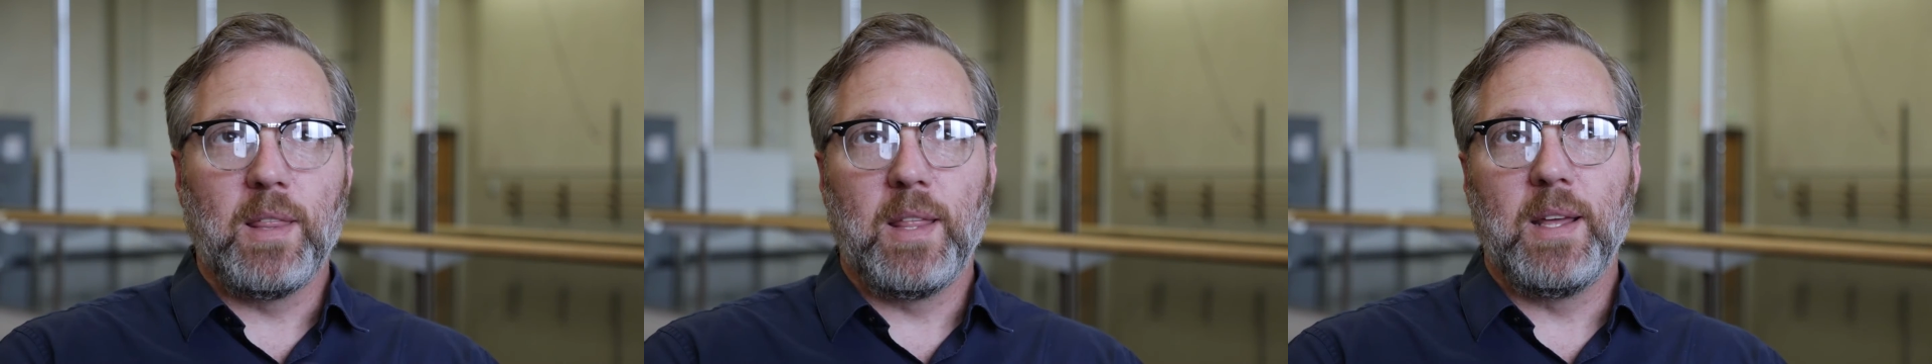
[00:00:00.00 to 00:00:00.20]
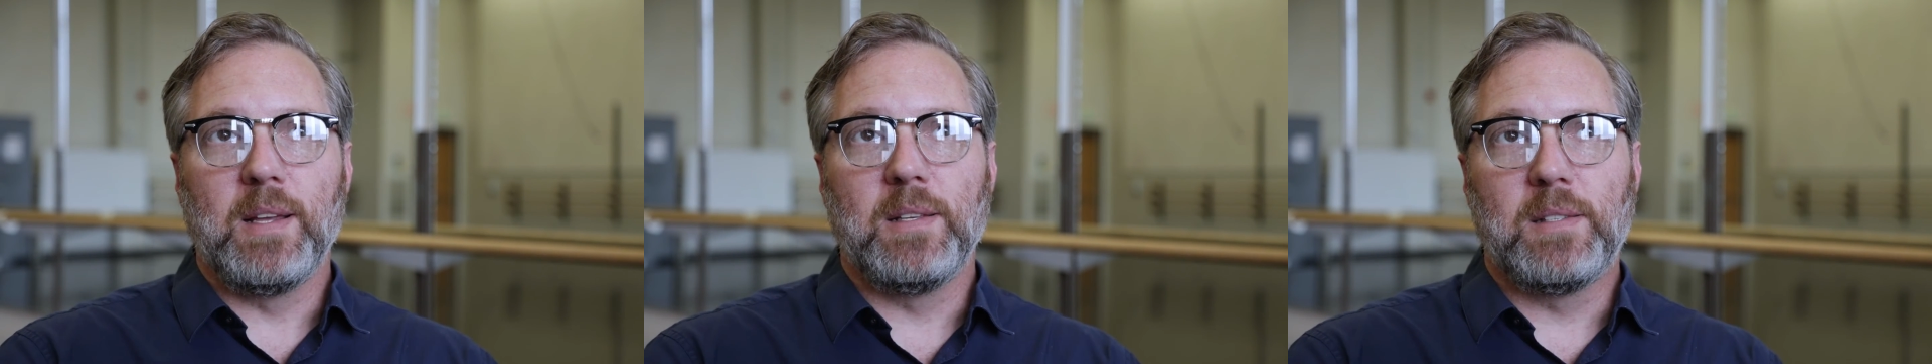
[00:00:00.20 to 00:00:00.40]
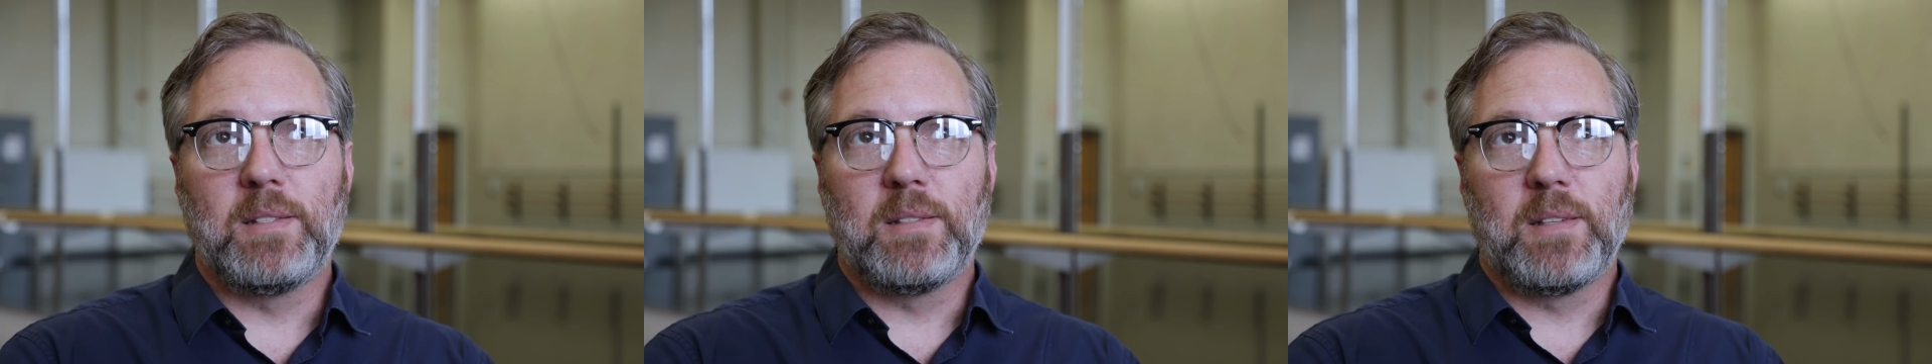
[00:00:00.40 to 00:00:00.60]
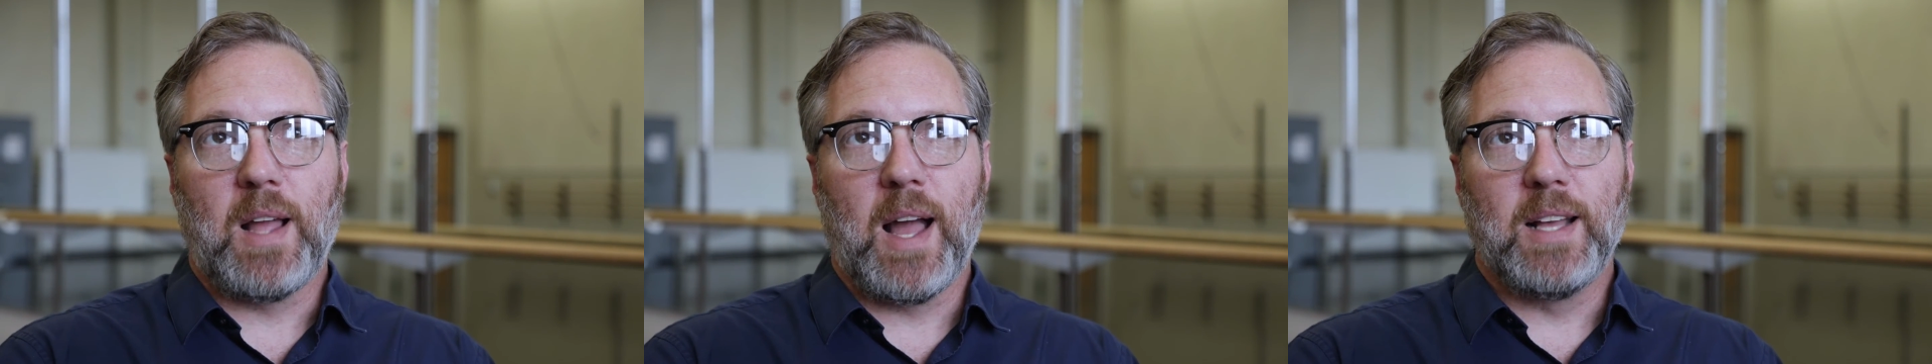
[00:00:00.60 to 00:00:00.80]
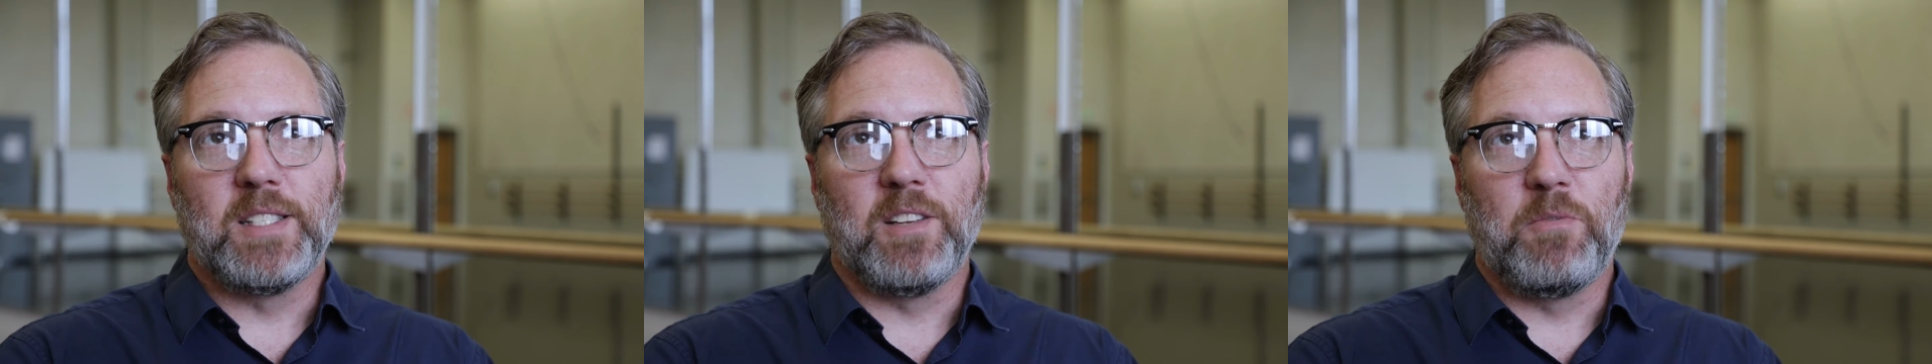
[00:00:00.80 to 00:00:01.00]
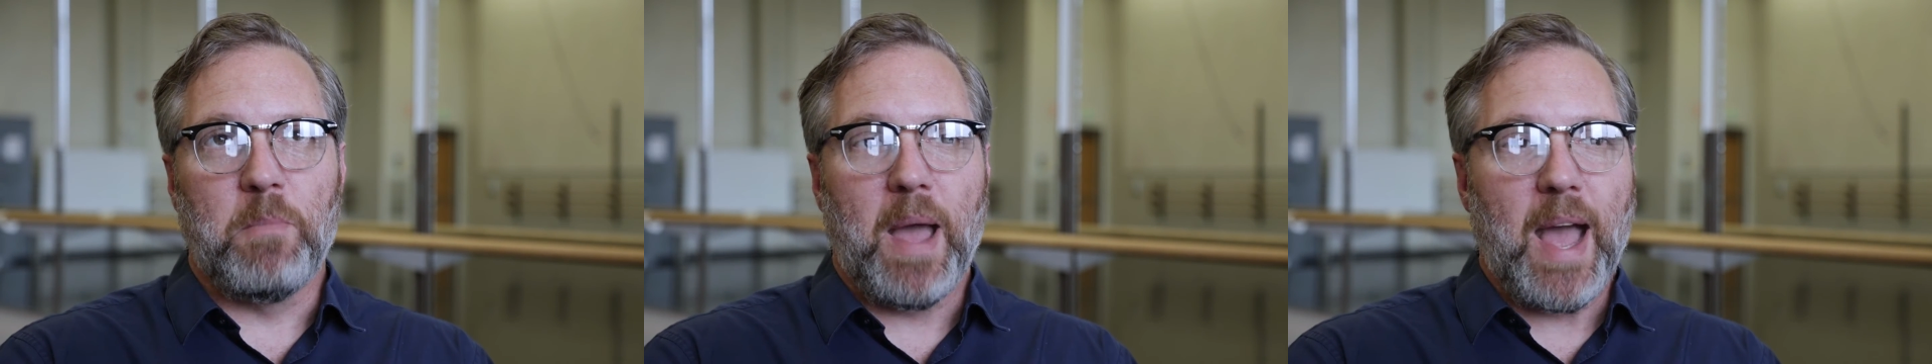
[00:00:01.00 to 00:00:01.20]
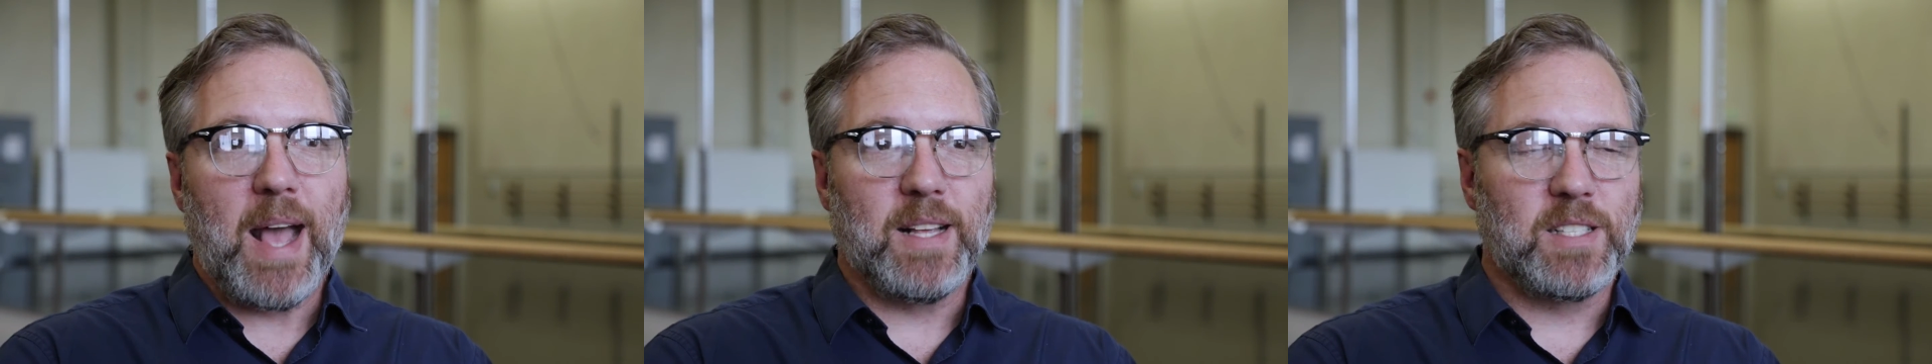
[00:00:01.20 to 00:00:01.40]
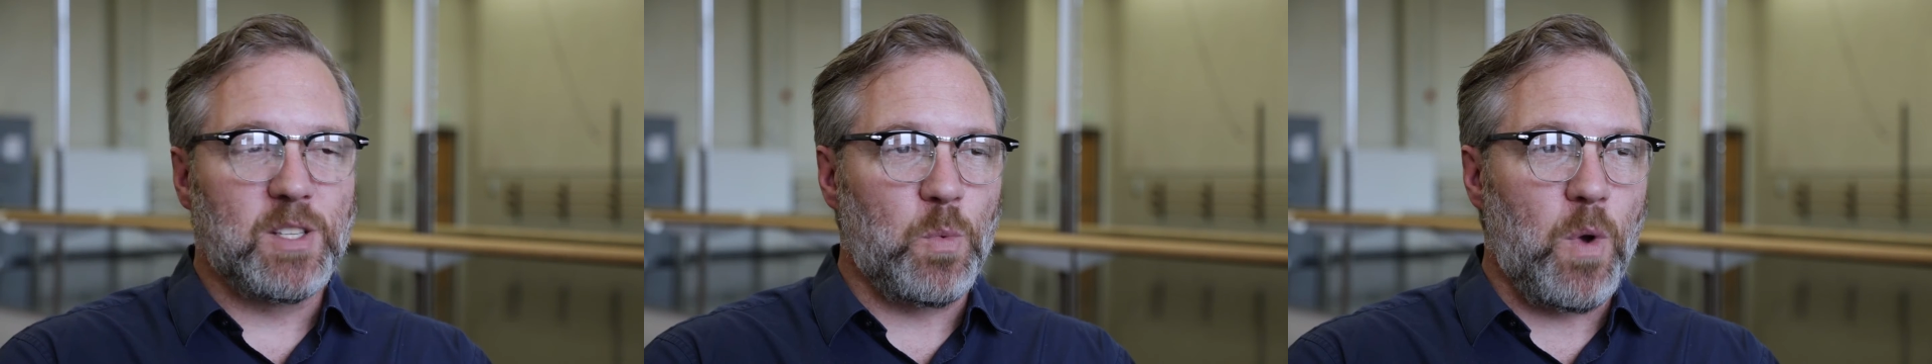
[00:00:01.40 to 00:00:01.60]
these kinds of
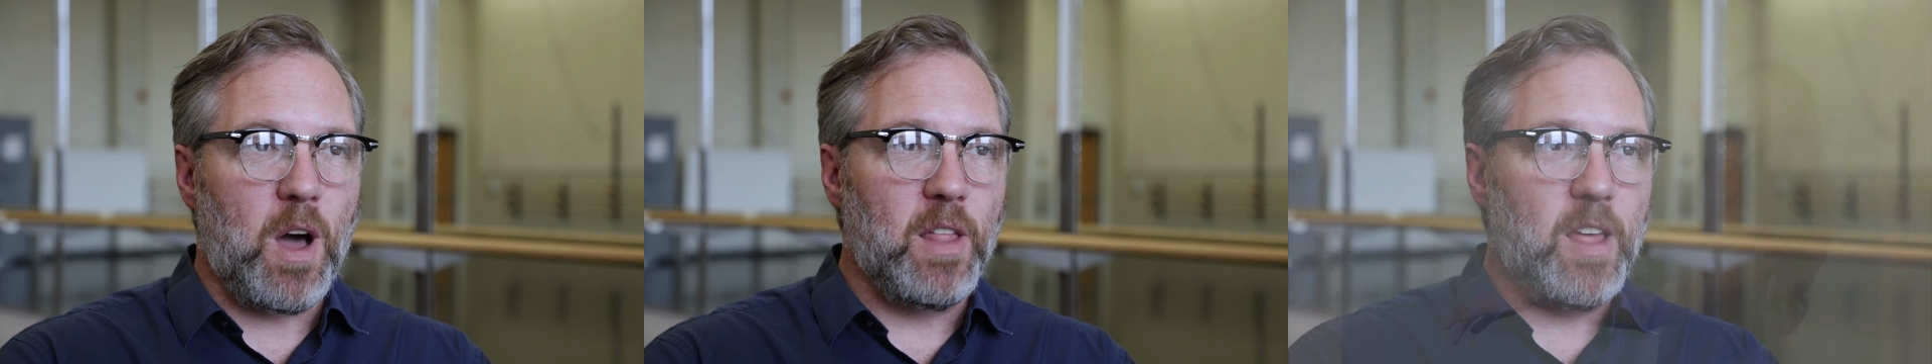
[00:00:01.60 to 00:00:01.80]
masks while